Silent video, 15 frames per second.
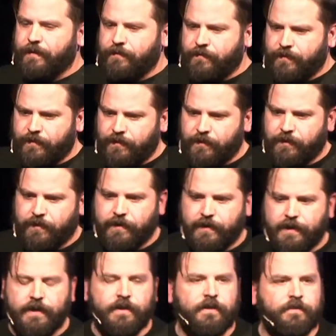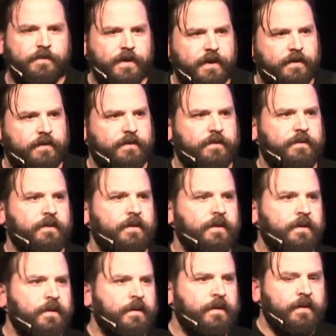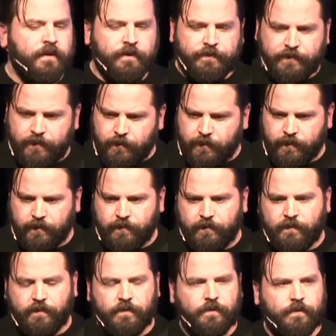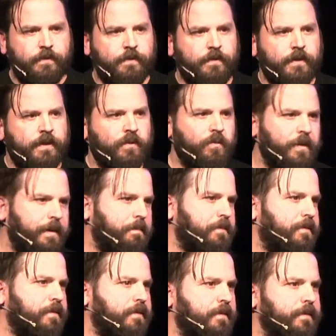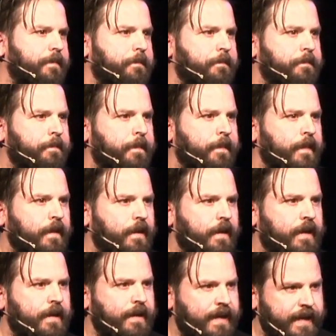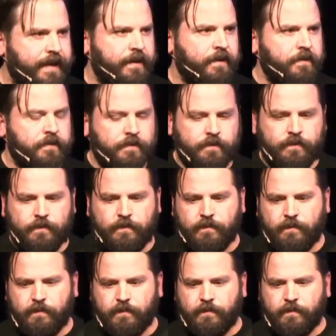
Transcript: and security in the face of thorns and whips and nails